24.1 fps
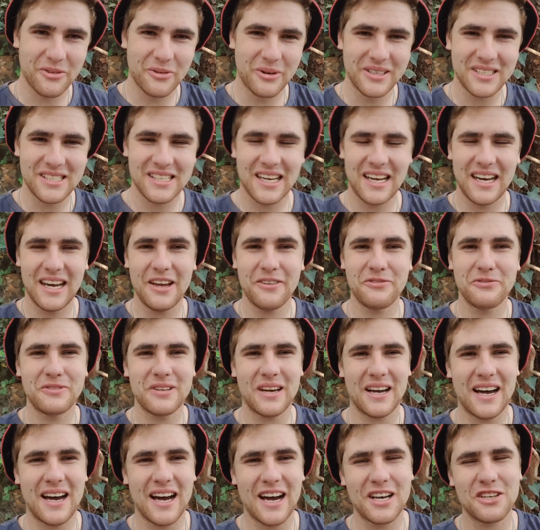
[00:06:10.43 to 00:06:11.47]
once I left
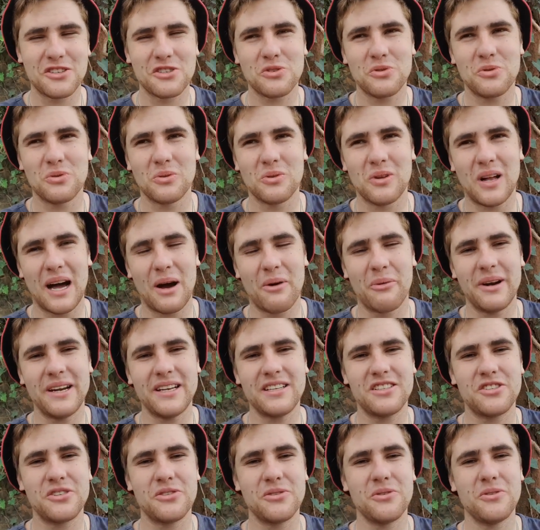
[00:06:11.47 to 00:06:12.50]
high school, I
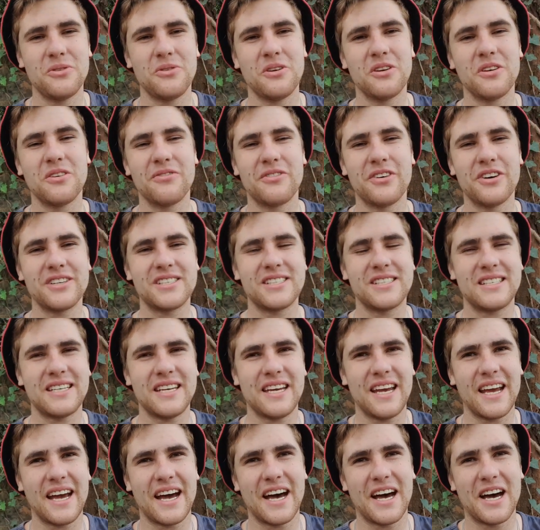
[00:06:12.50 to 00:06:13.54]
went to university,